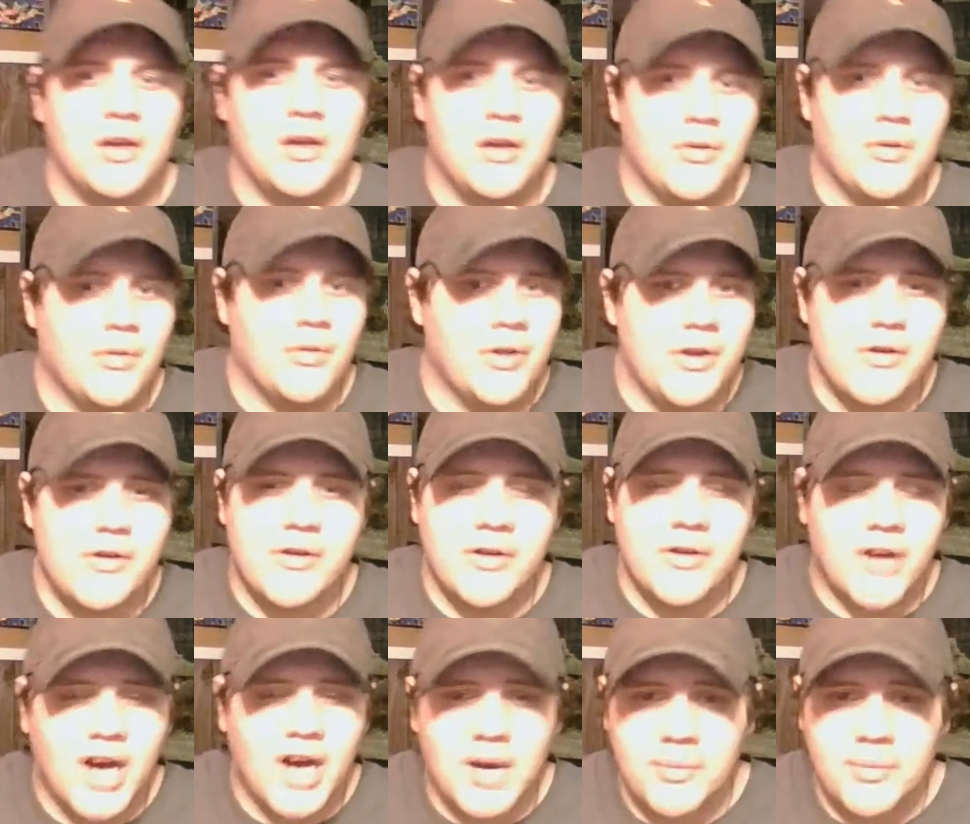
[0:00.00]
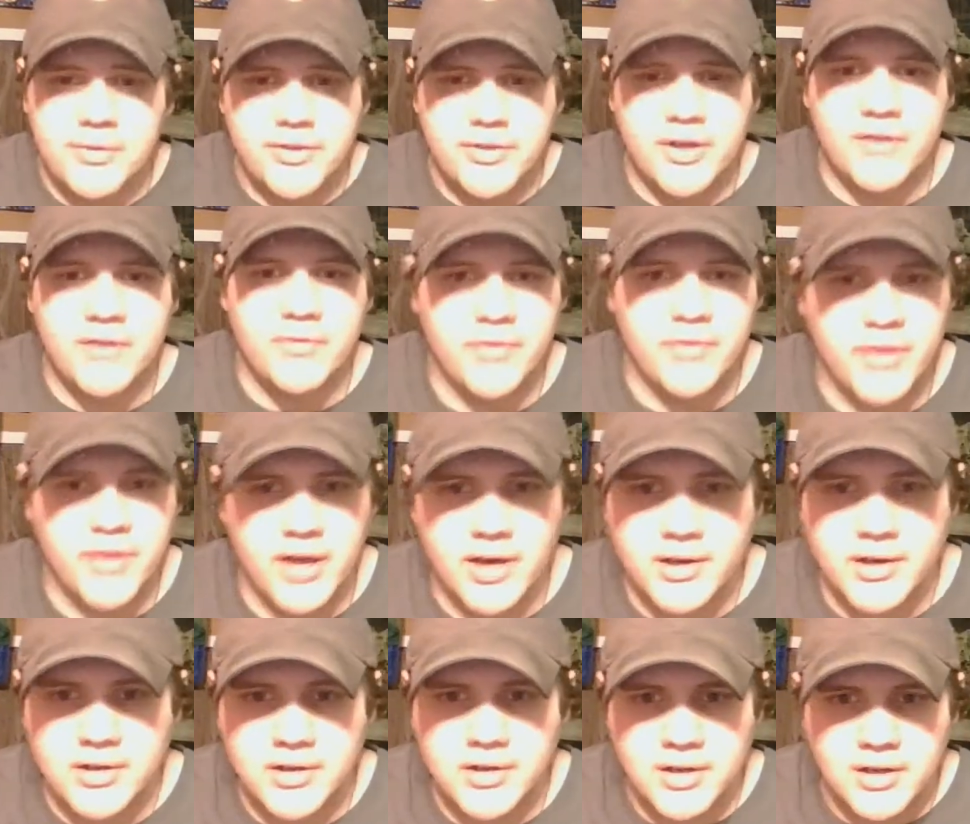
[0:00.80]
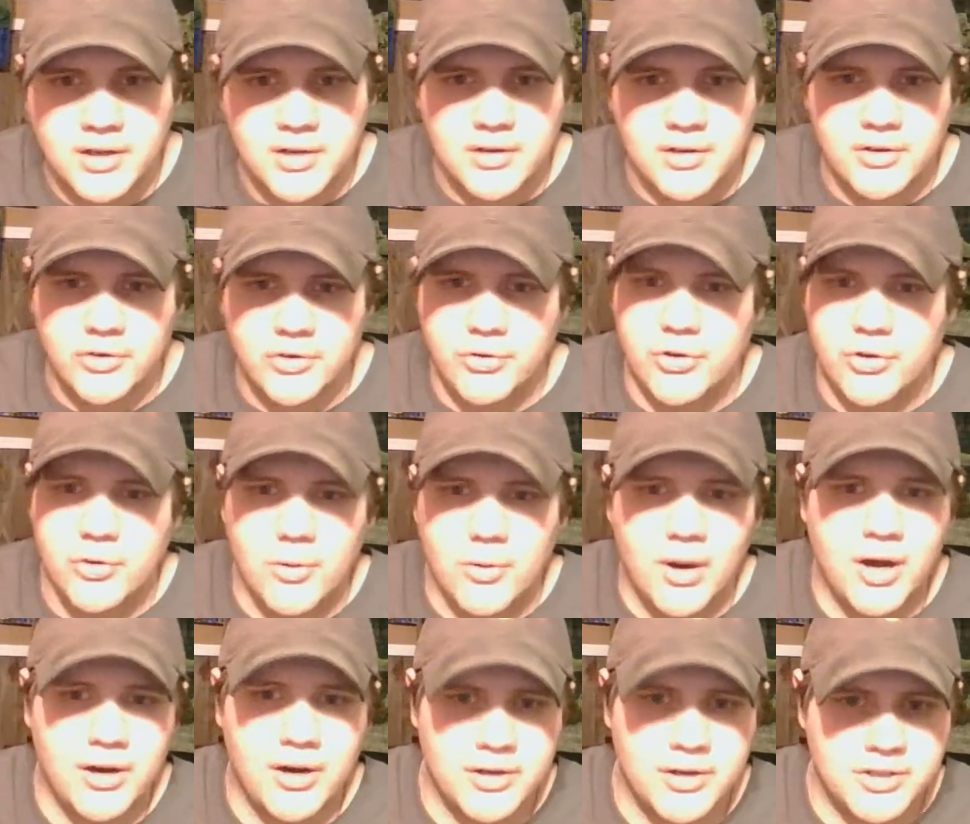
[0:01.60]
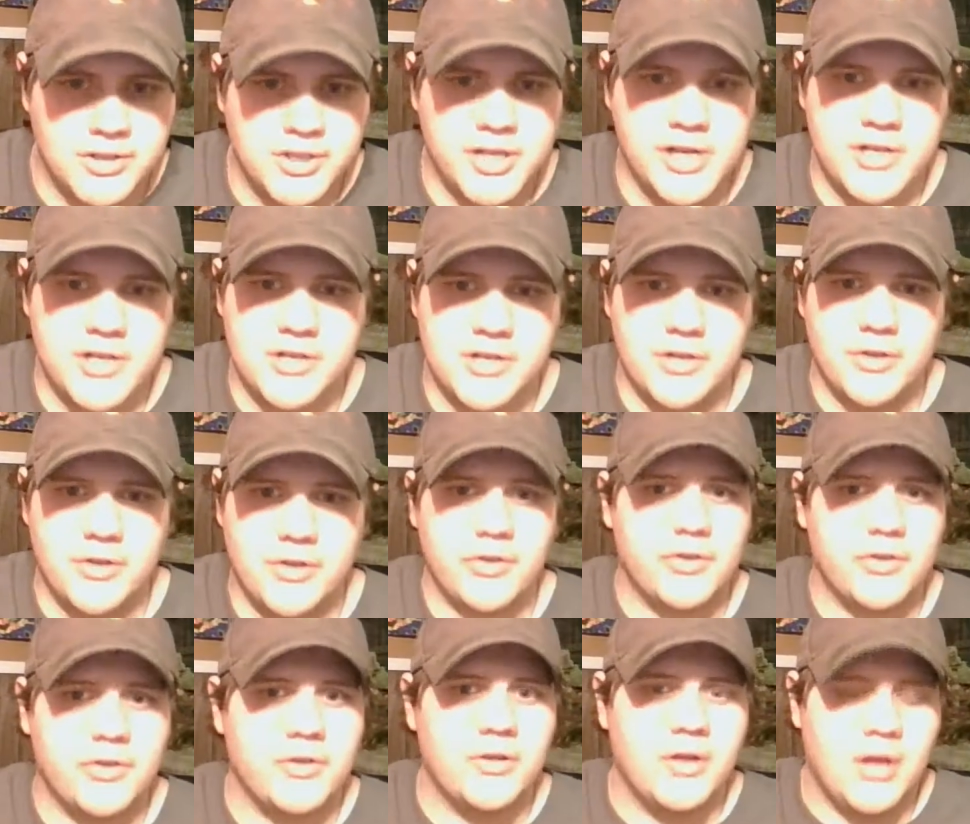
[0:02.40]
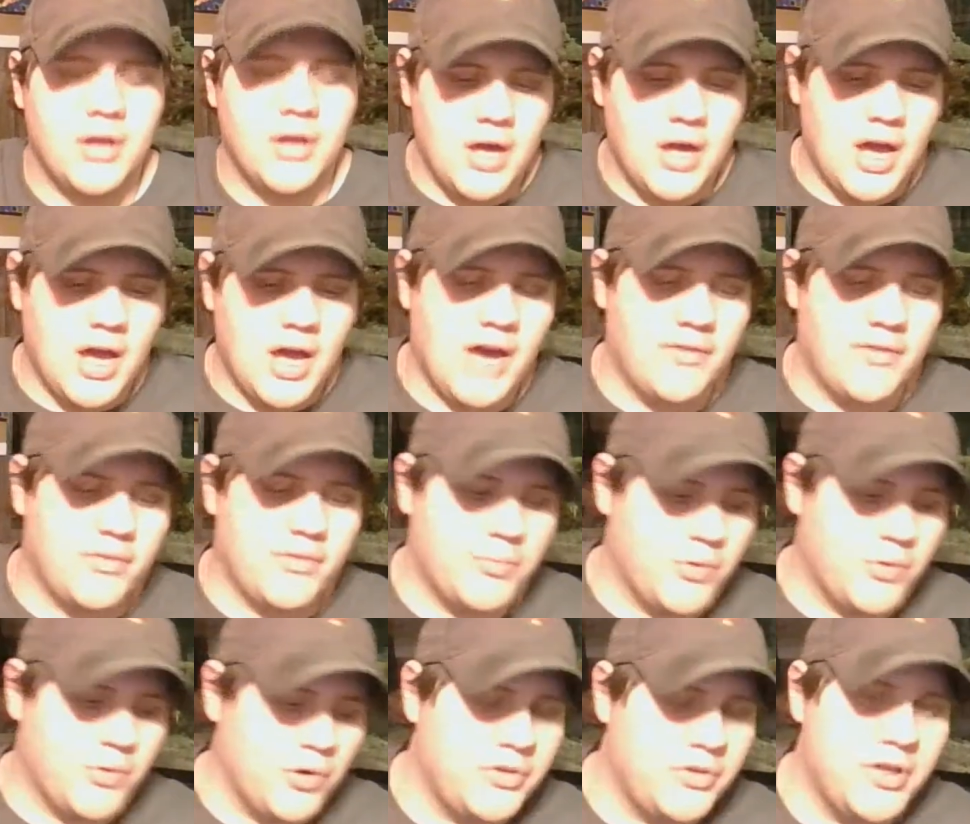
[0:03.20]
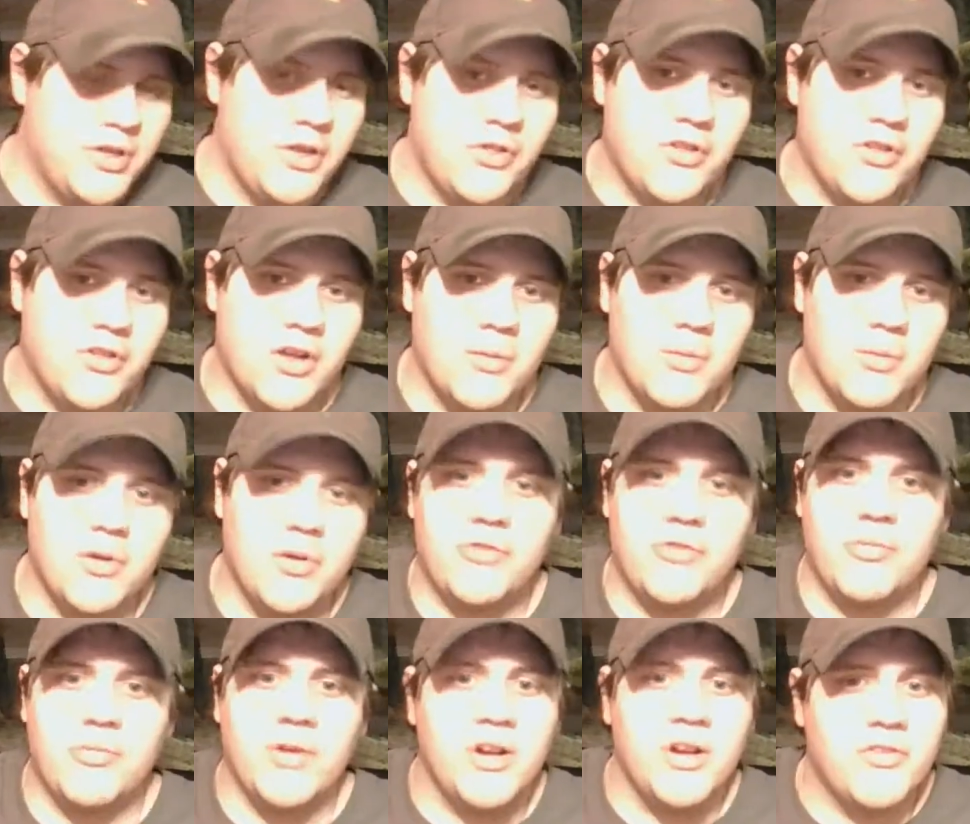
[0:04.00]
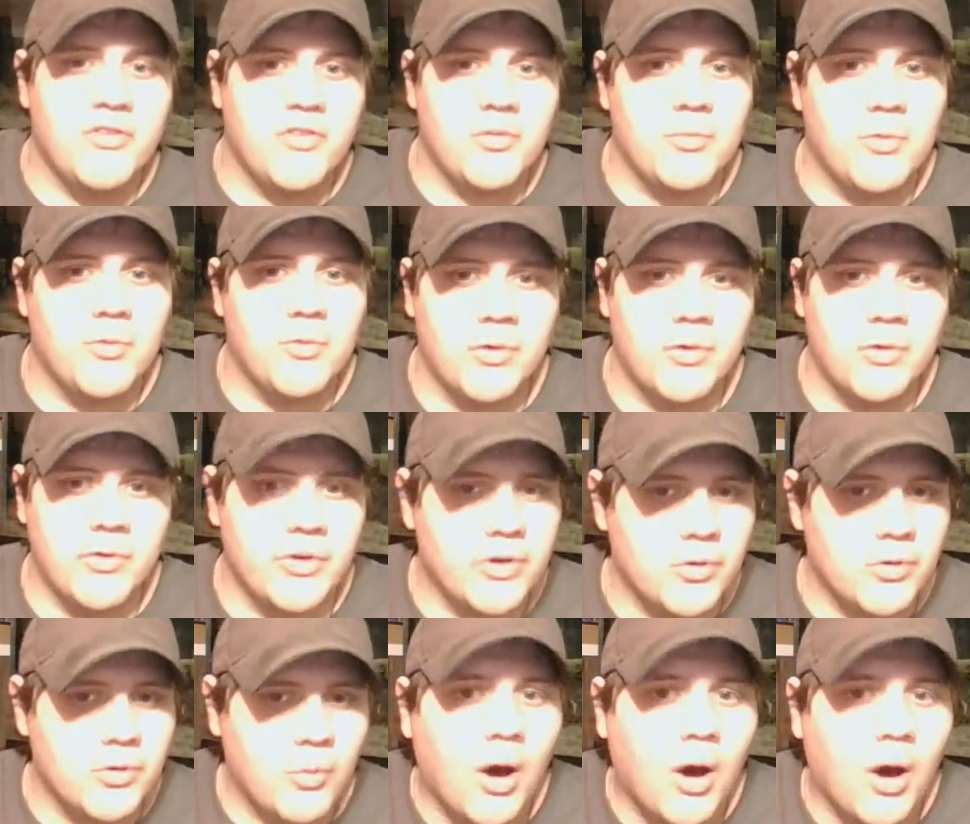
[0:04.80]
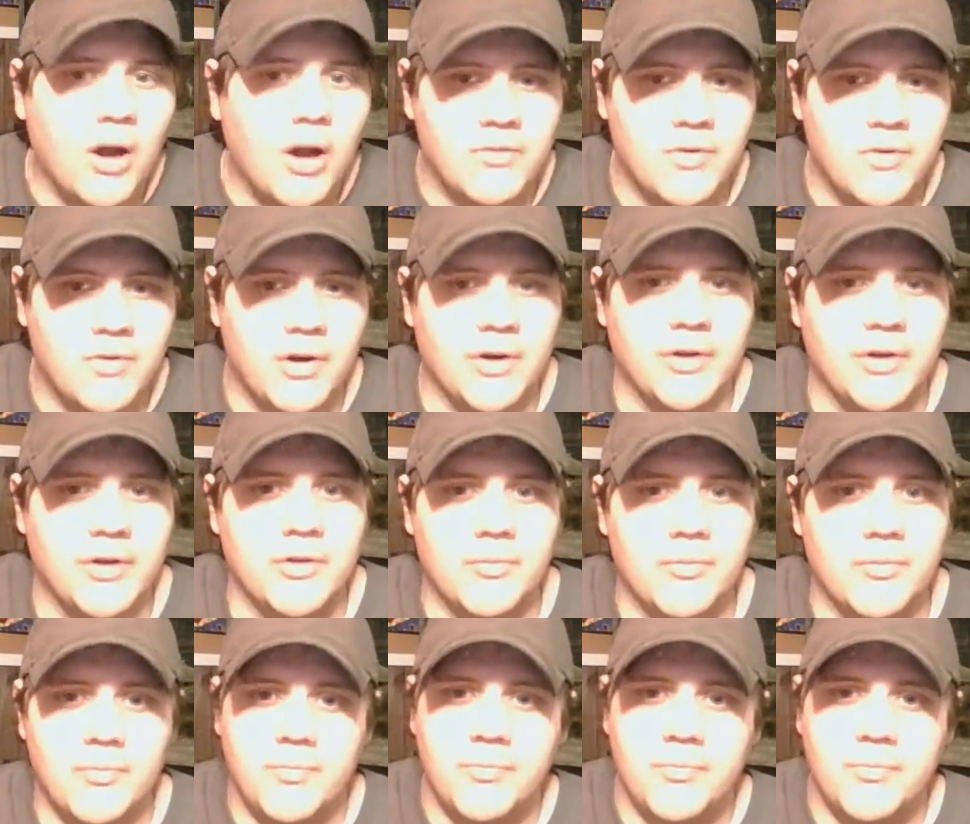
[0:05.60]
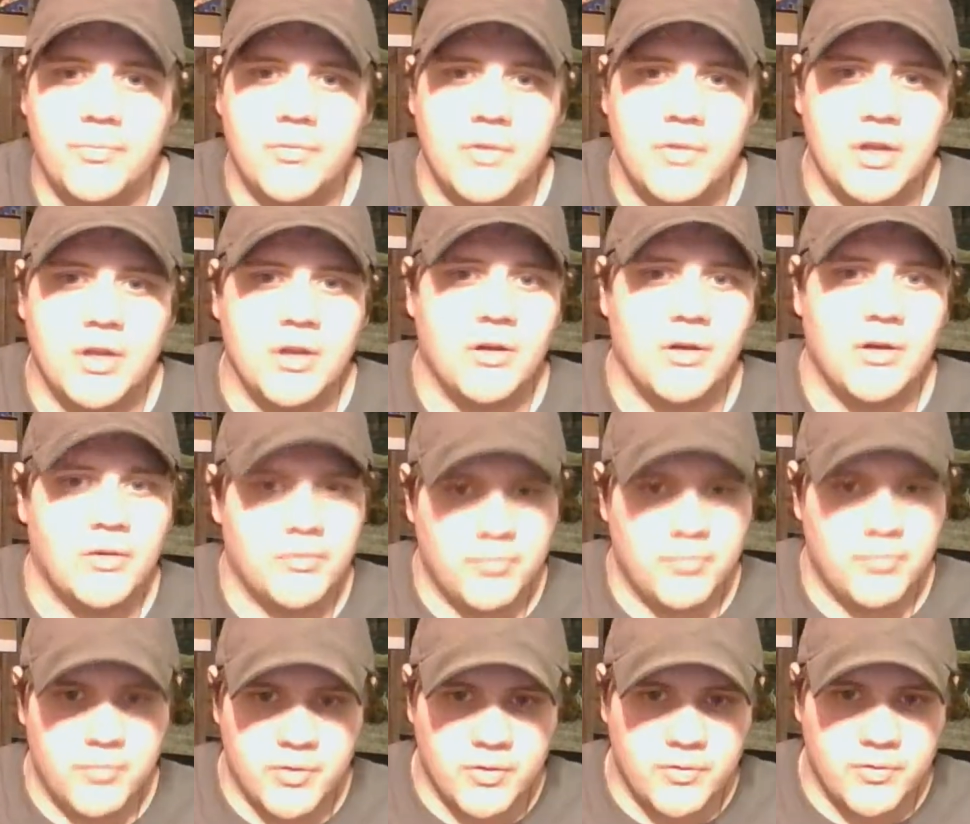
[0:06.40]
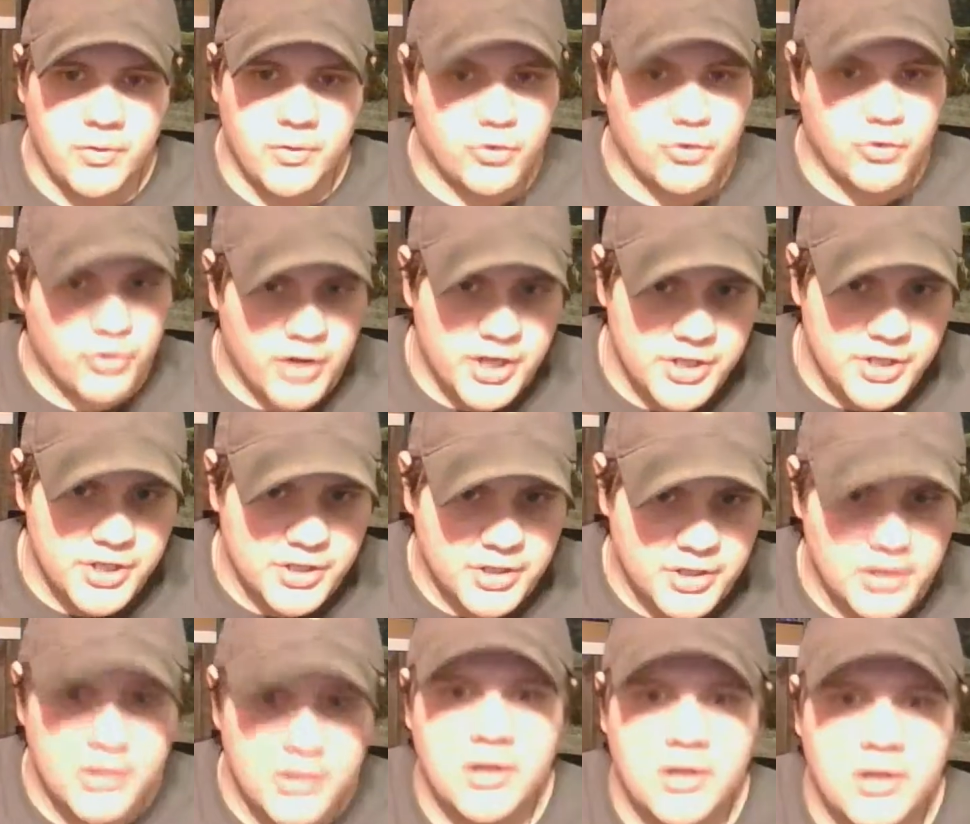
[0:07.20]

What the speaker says: Well, you can compensate for that. Do your water changes. Have a protein skimmer that's rated for more than your water volume. You know, your filtration.